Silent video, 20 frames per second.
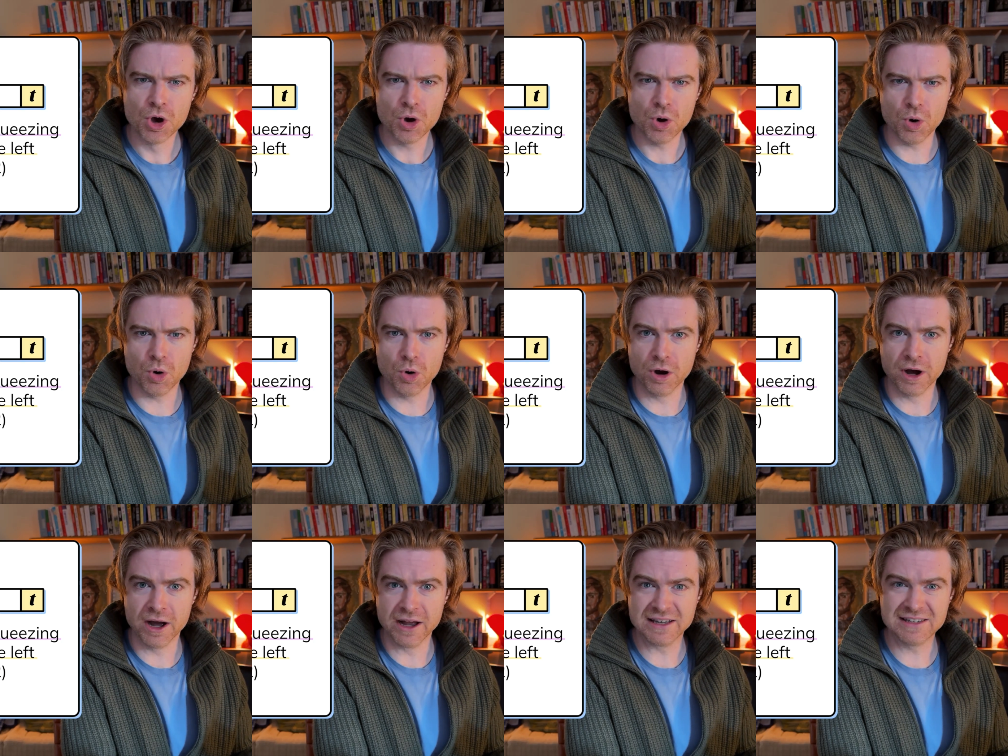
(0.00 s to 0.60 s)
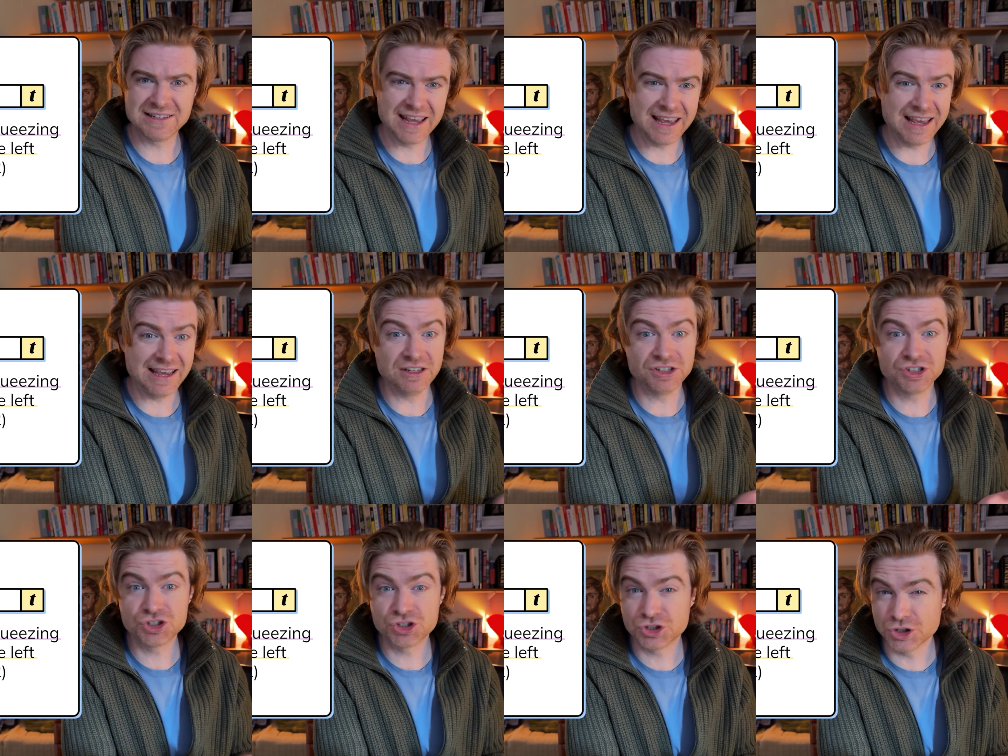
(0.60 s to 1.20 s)
or tea
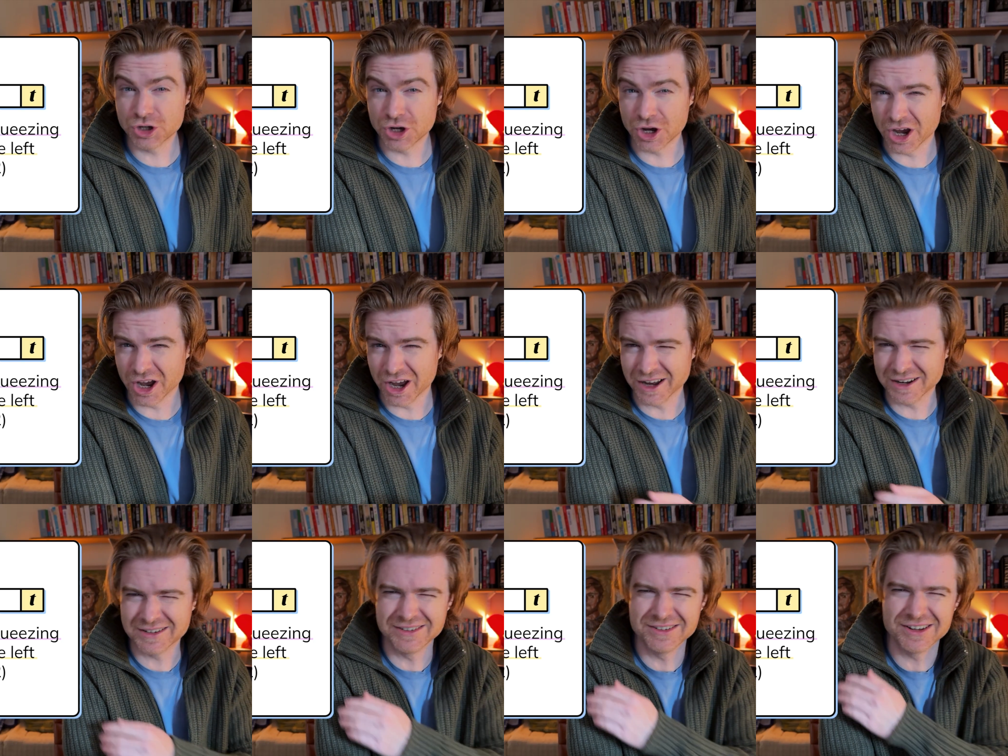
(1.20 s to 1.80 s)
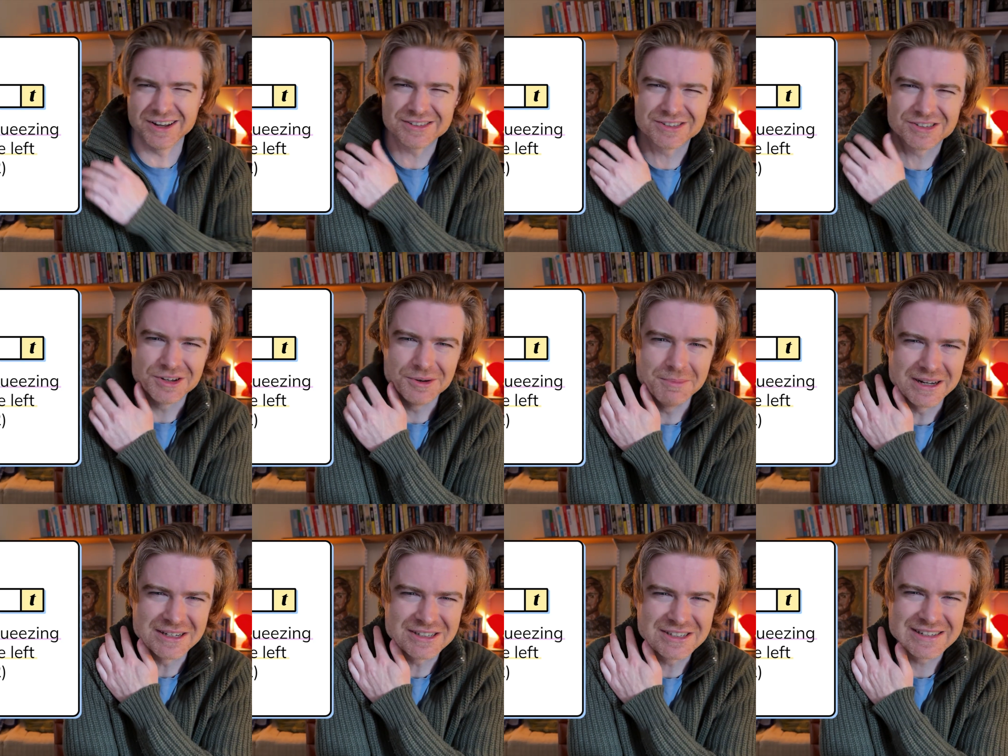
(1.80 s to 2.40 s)
stirred, not so
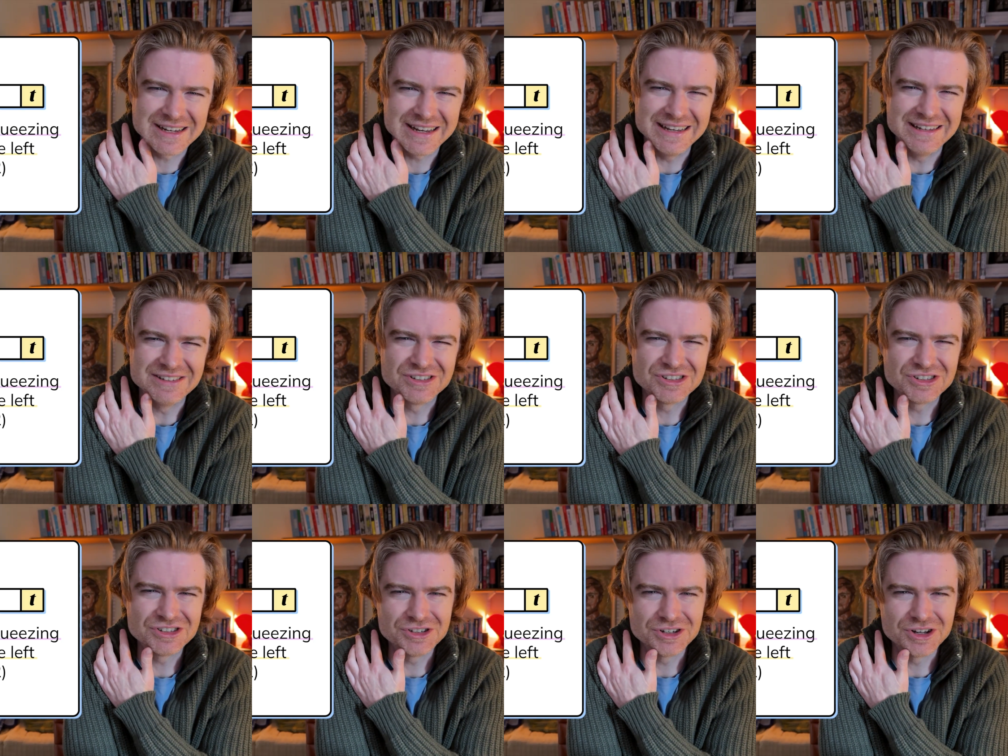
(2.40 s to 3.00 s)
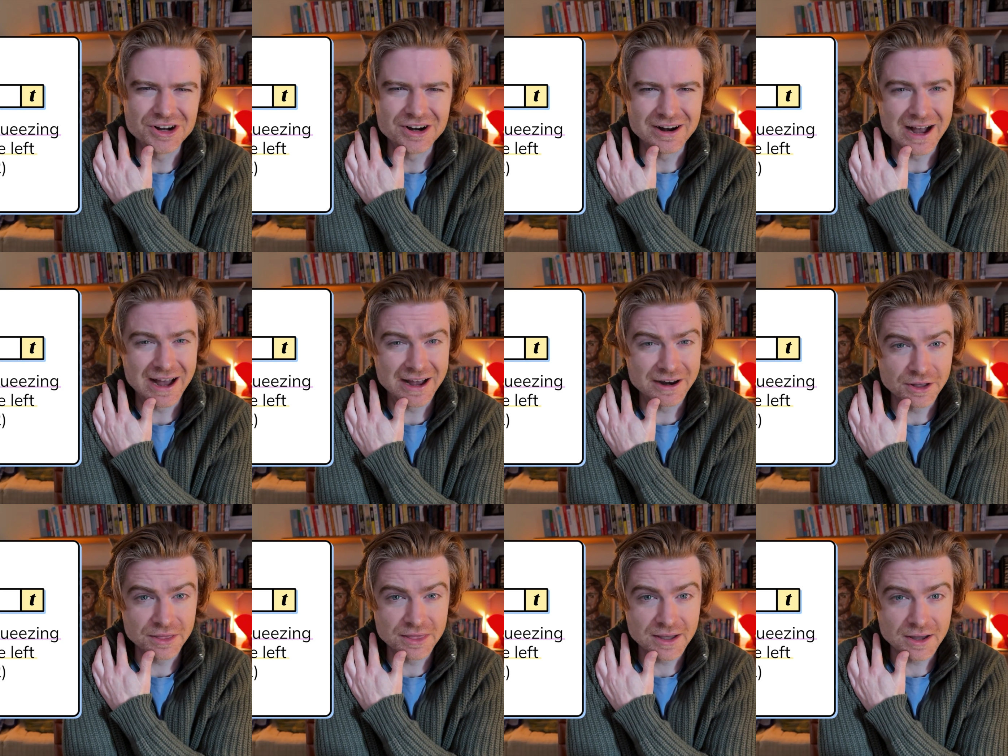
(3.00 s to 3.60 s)
much tea stirrer. I
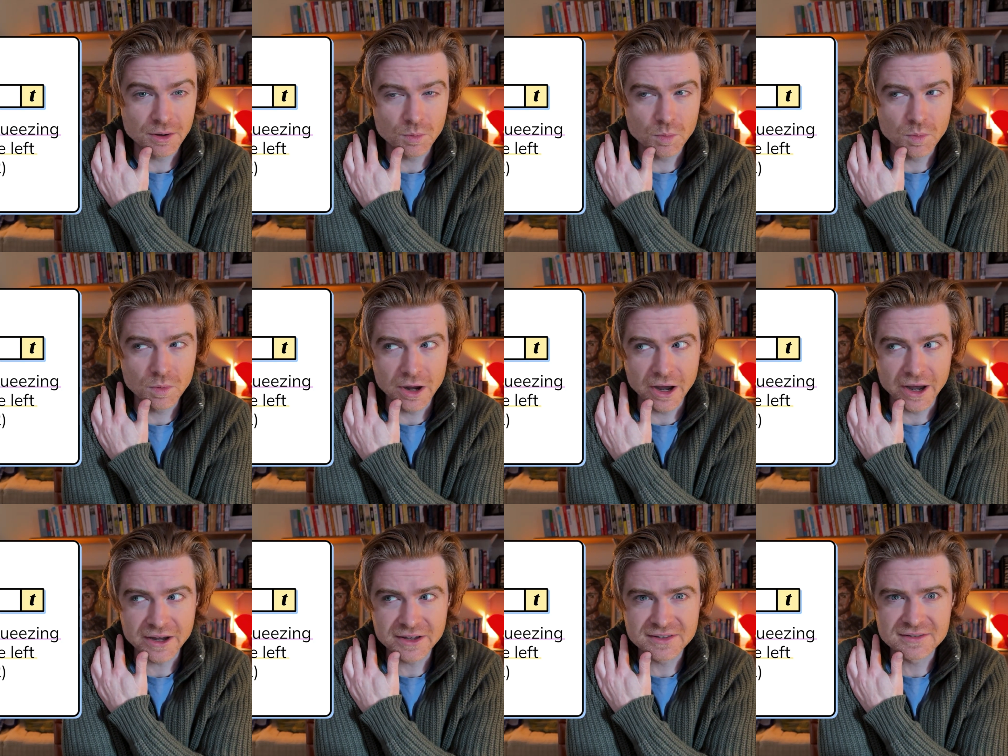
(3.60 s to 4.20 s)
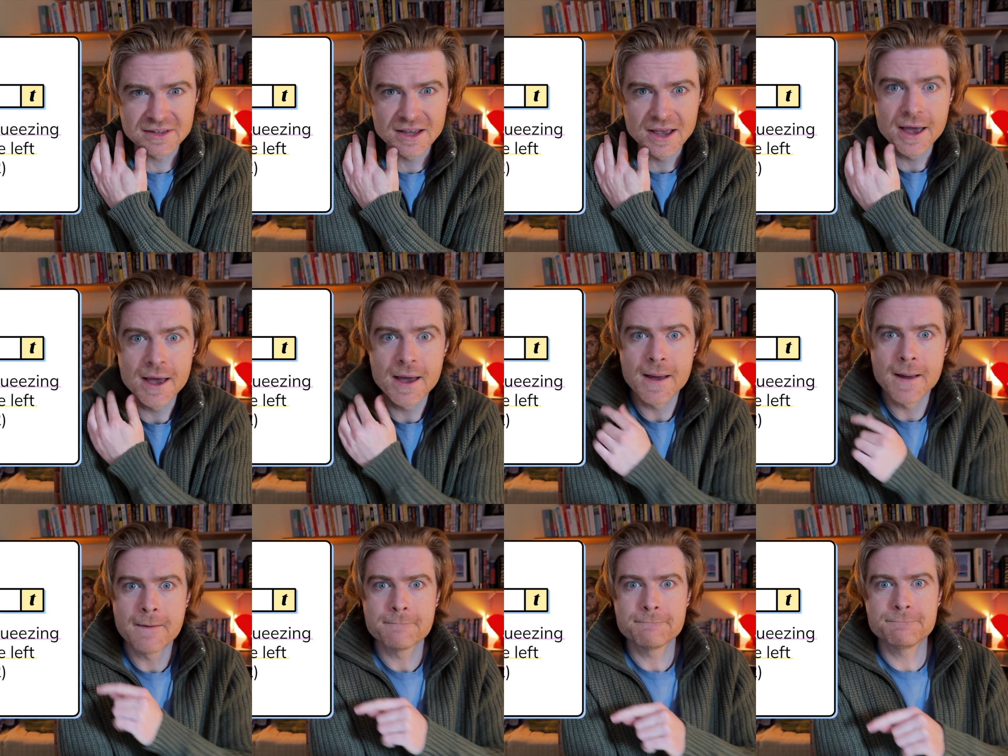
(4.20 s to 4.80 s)
don't think it works.
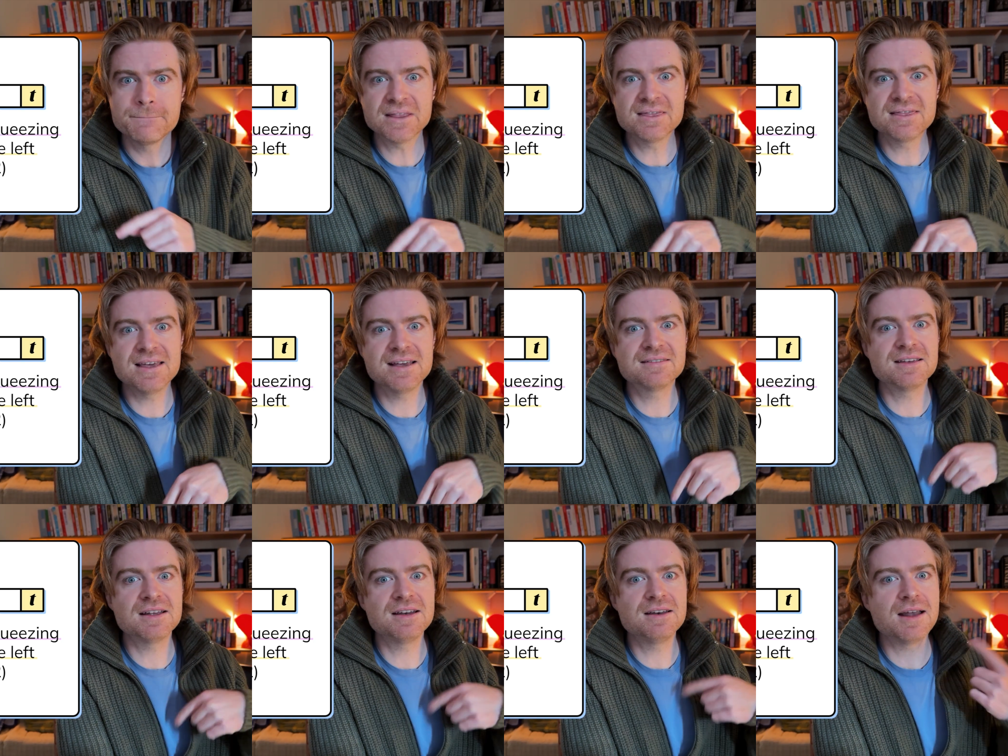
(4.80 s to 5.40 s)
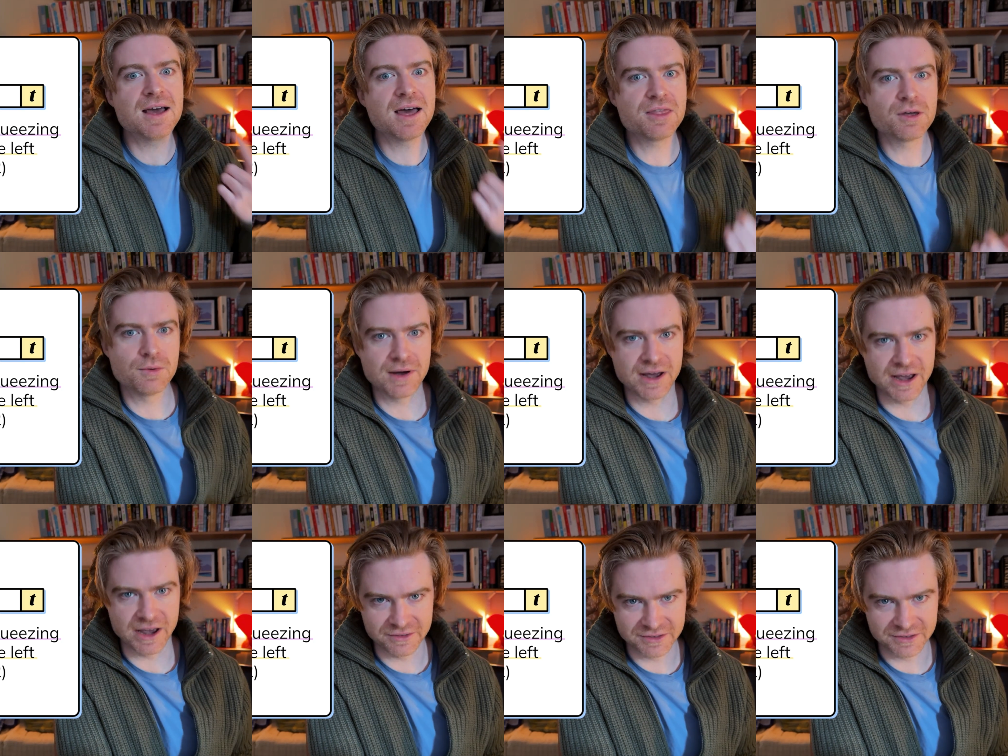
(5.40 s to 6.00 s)
But there's another way of